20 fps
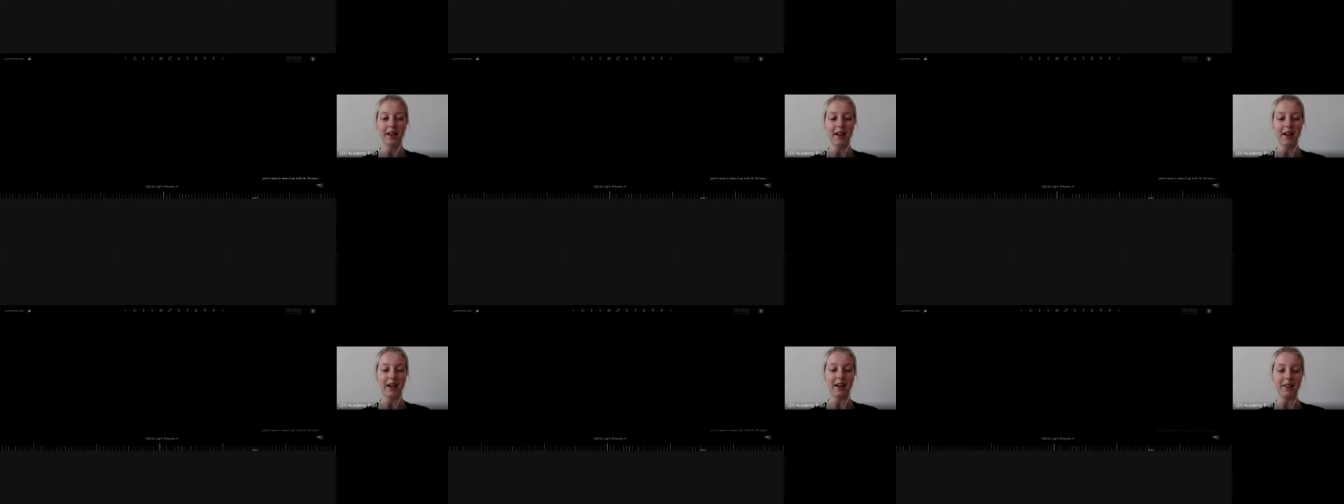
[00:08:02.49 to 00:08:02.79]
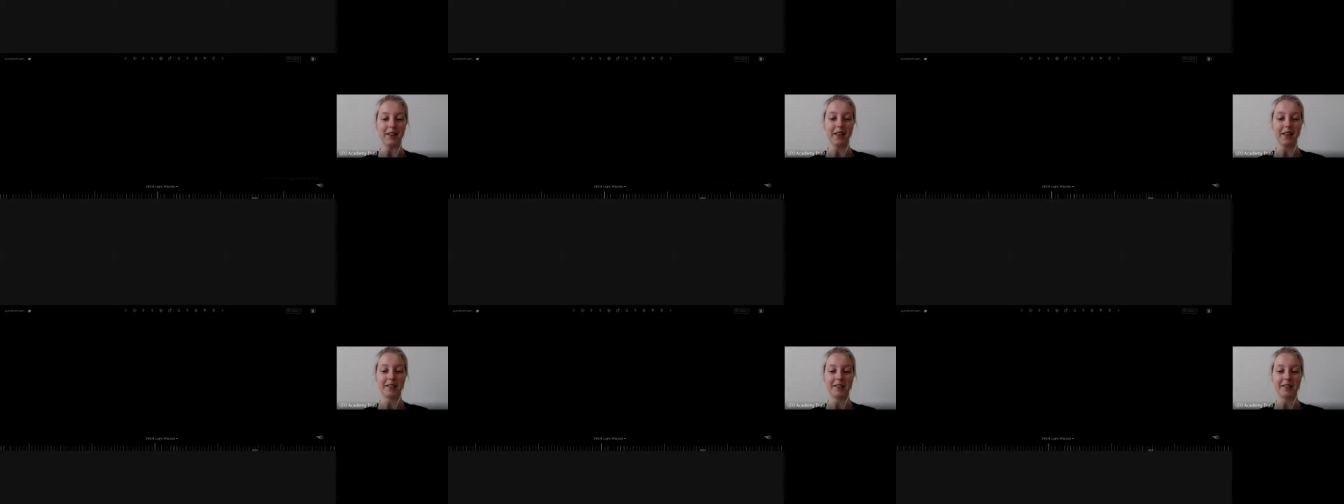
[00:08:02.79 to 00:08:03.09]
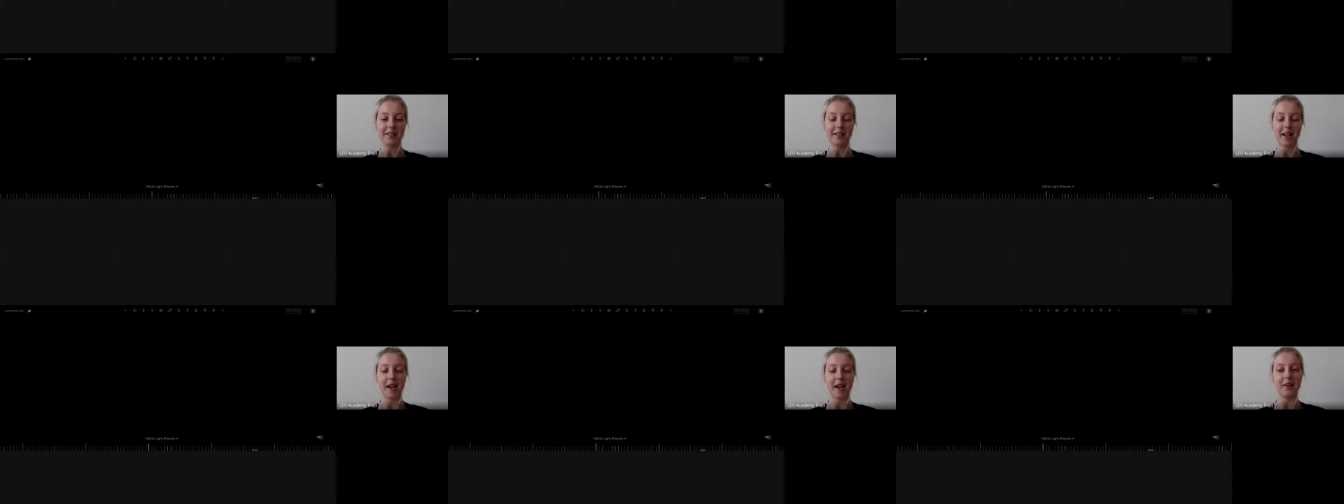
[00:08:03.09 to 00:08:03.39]
uh, that
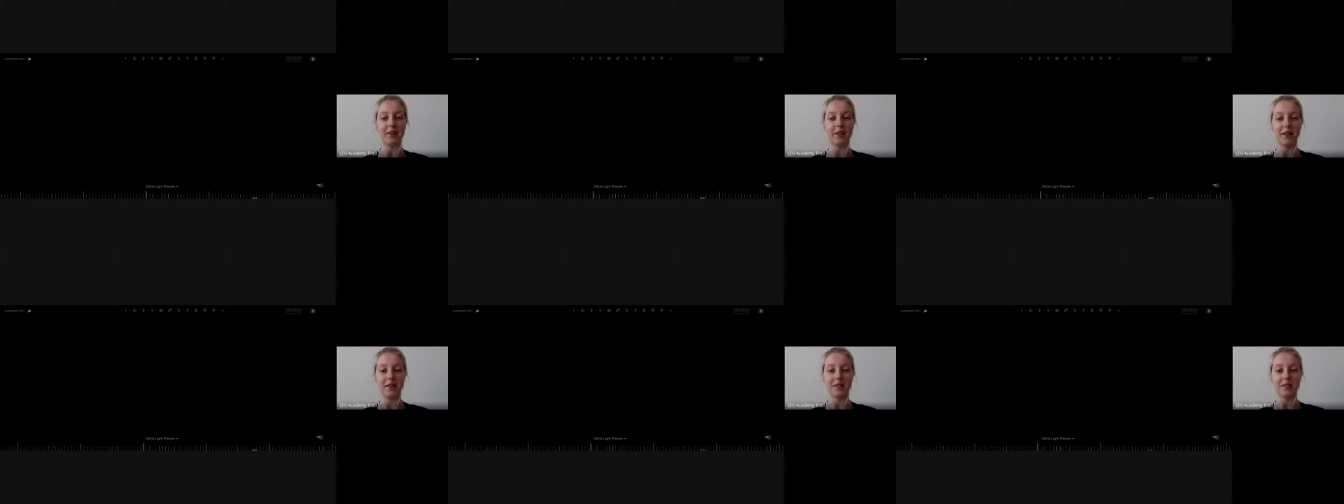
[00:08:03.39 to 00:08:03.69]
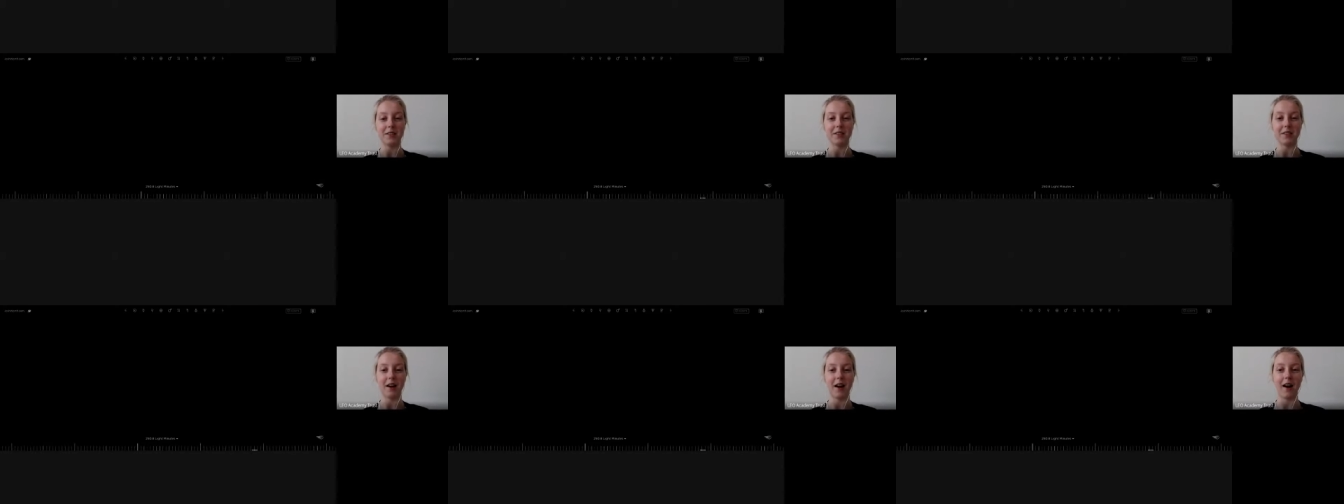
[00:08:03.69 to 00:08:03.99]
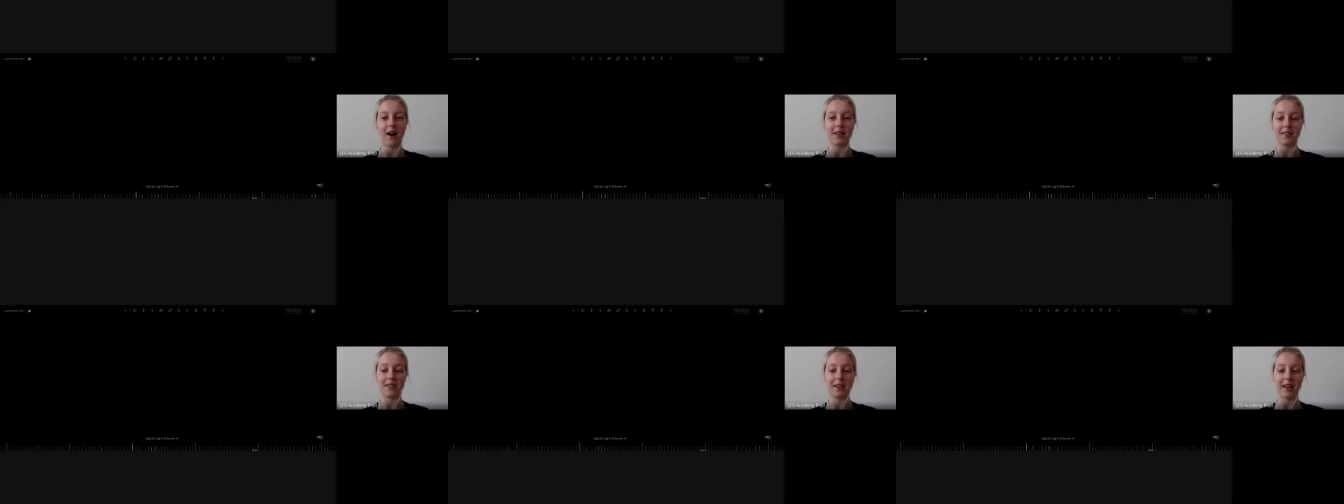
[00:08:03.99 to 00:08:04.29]
scale and
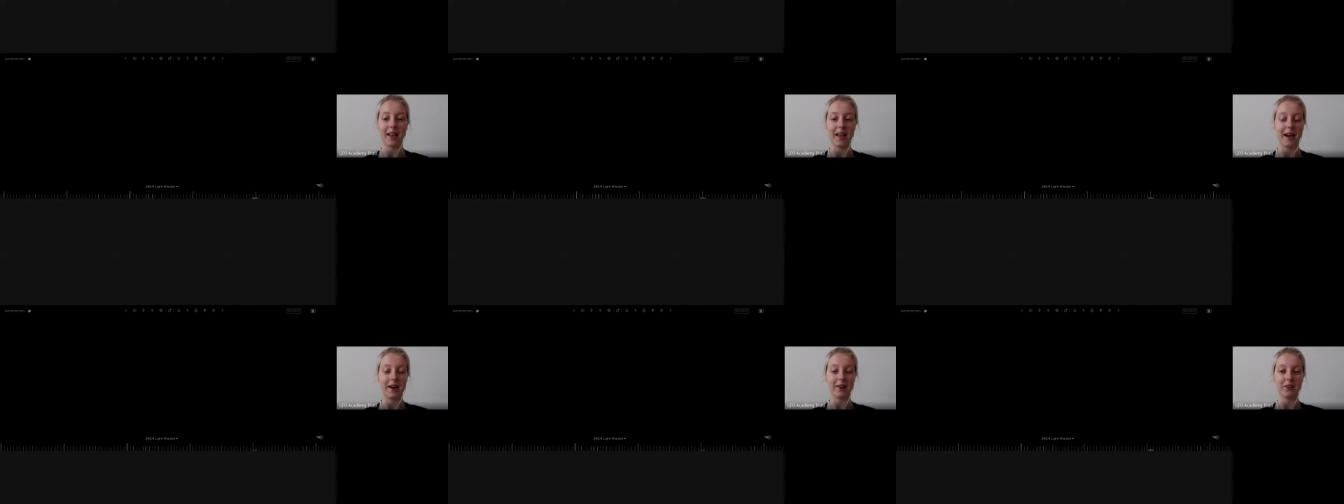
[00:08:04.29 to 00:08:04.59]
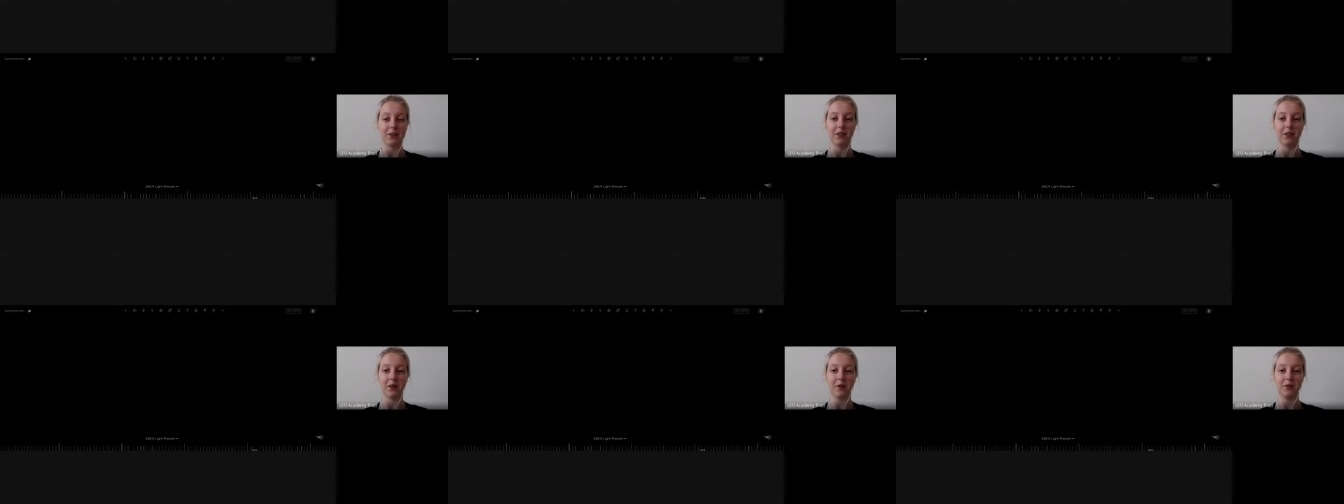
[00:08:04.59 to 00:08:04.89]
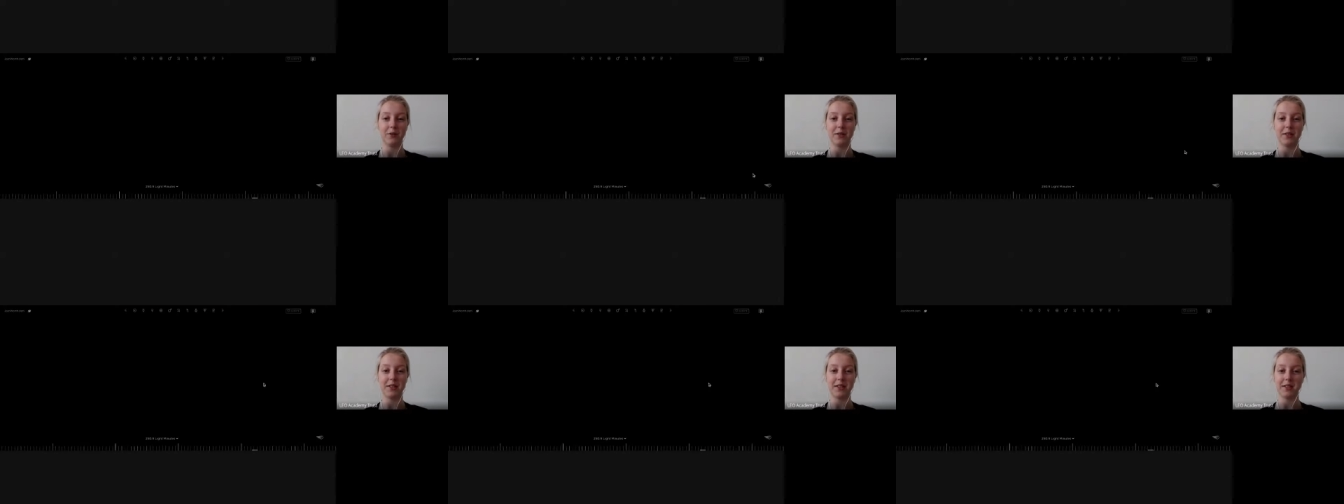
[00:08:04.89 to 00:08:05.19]
size and how
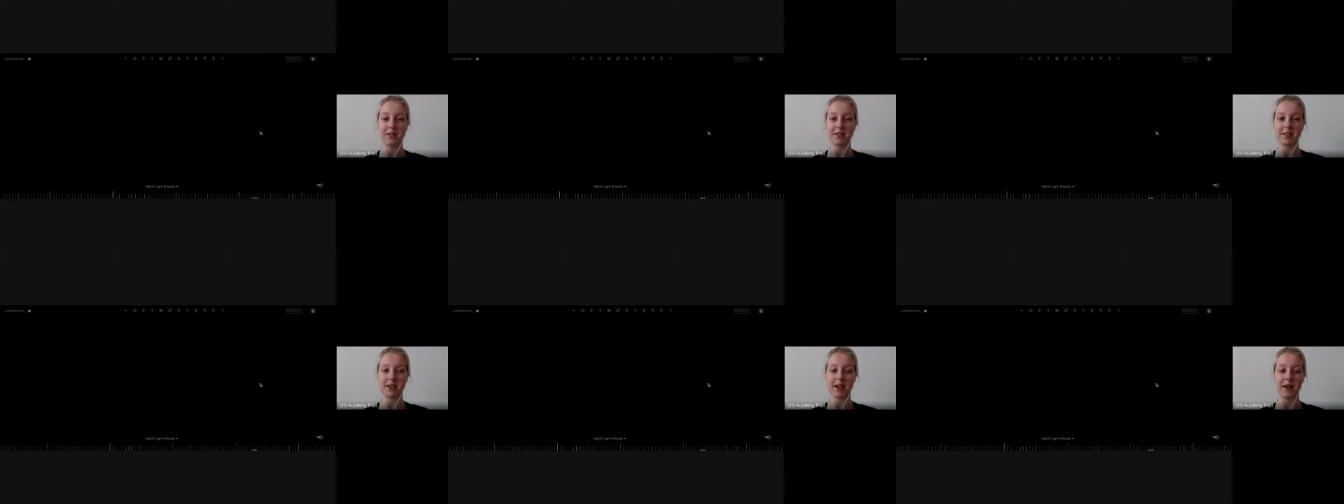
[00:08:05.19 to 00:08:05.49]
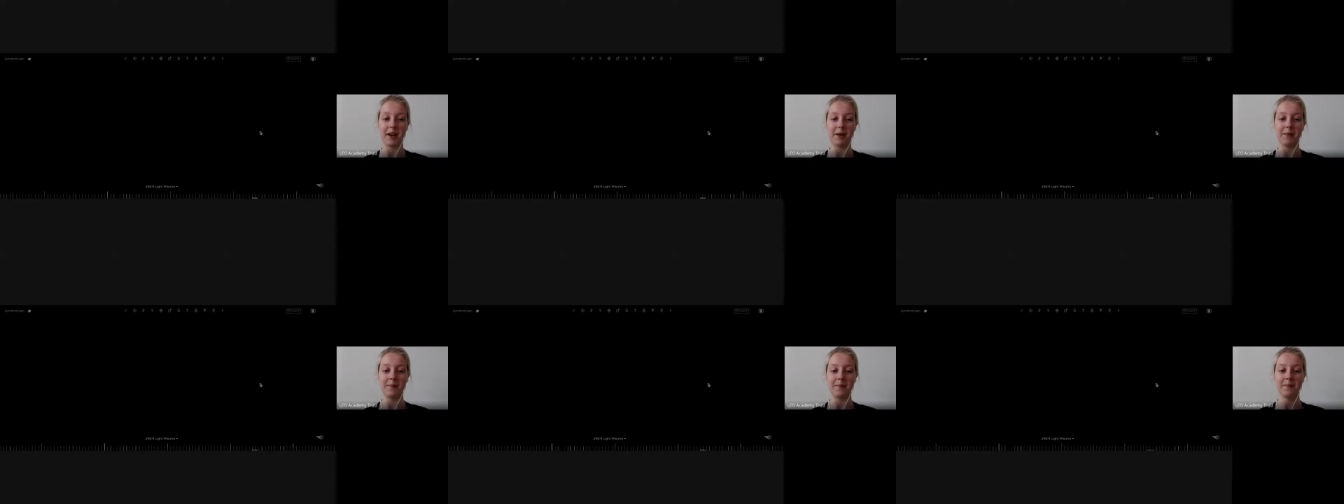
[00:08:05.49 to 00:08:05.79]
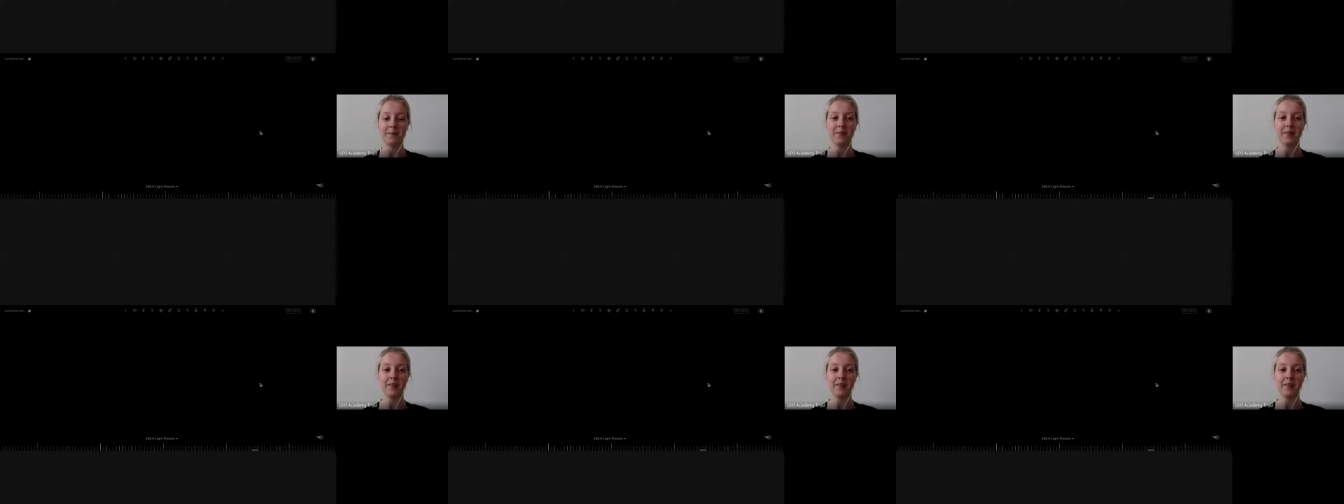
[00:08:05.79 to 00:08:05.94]
close things are.